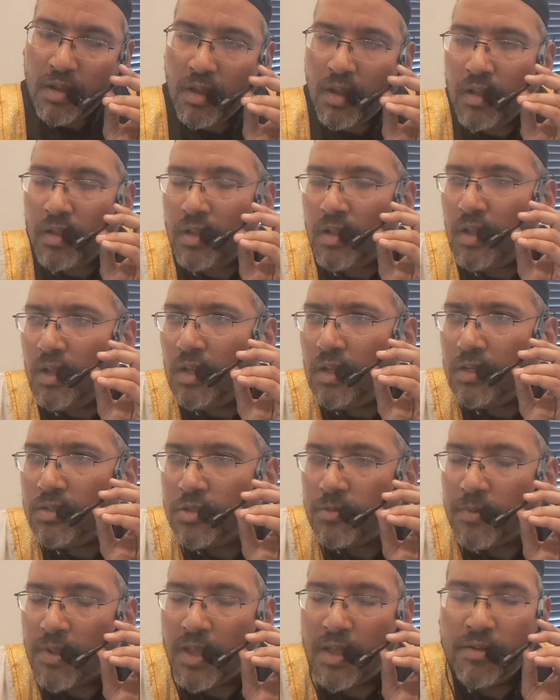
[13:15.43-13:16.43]
Allah
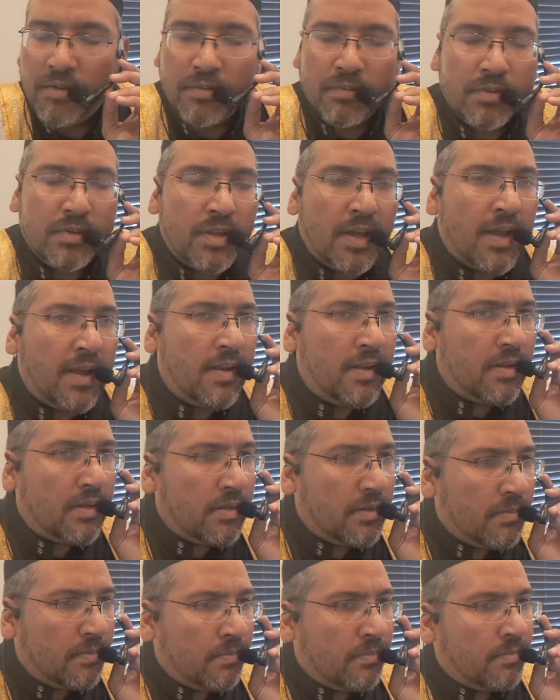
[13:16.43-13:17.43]
subhanahu wa
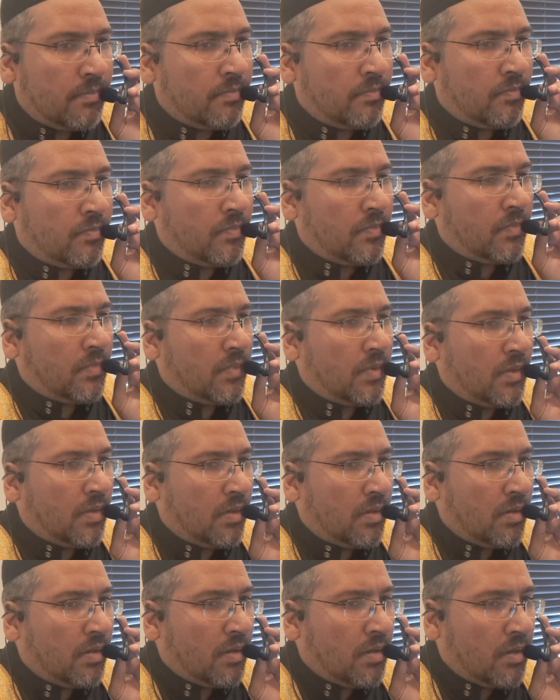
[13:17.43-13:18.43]
ta'ala,
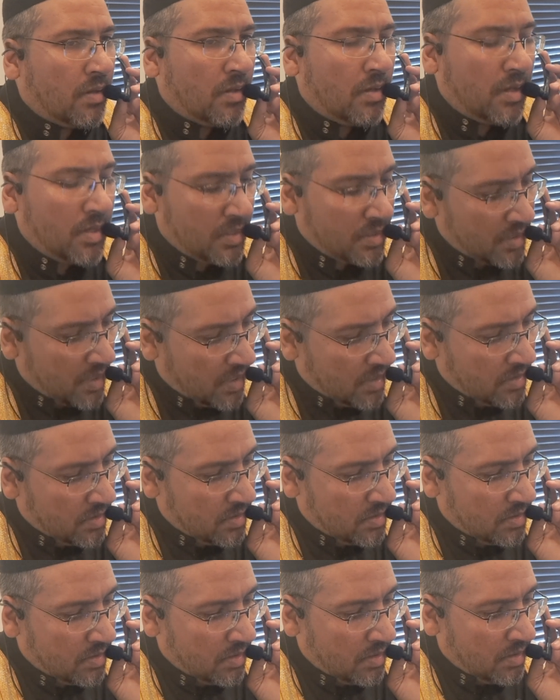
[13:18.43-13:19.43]
he
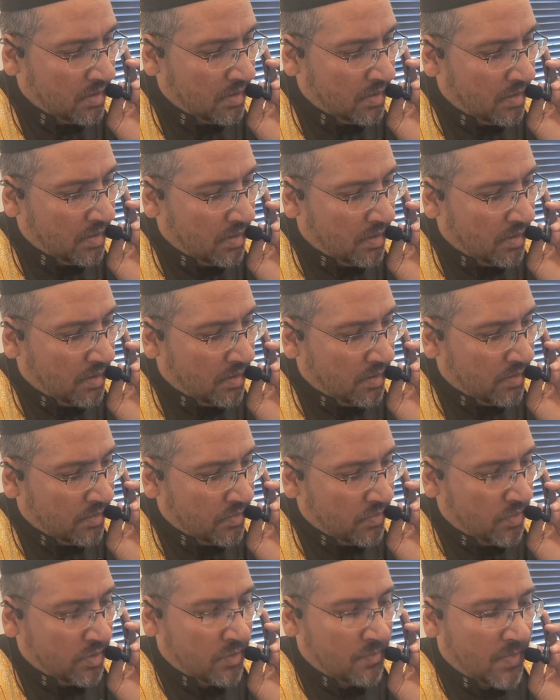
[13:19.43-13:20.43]
says
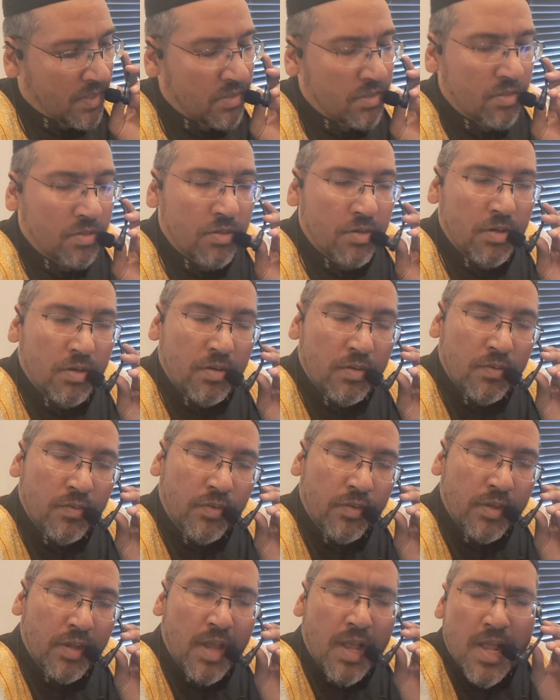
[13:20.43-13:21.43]
to his
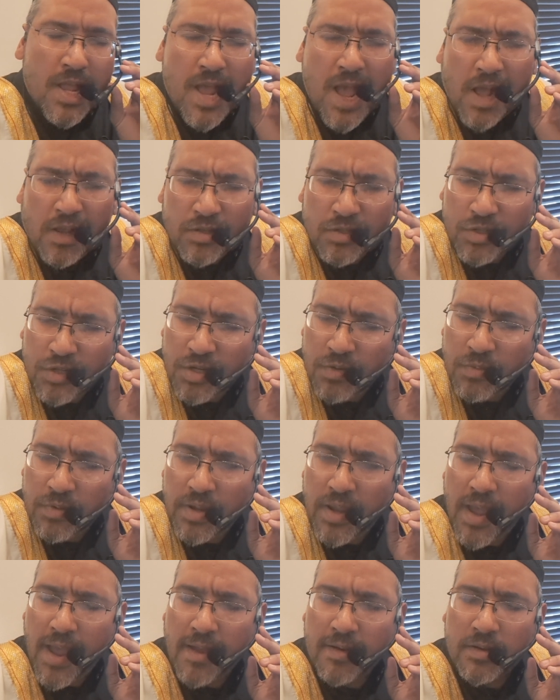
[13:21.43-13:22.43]
messenger, how should he
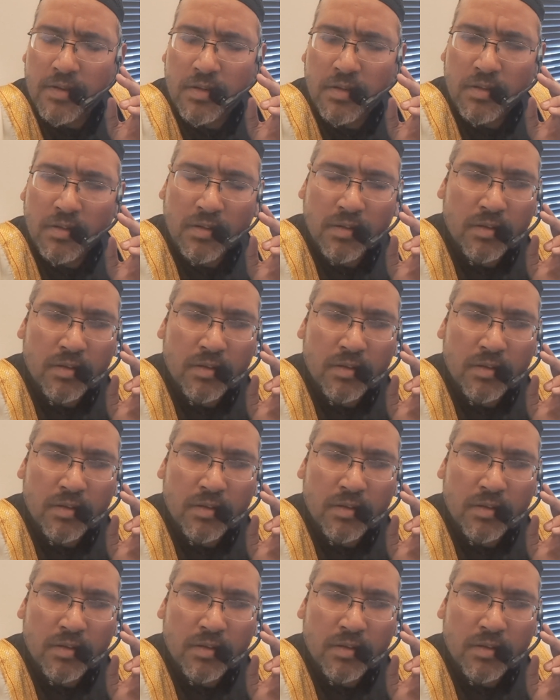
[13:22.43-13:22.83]
react?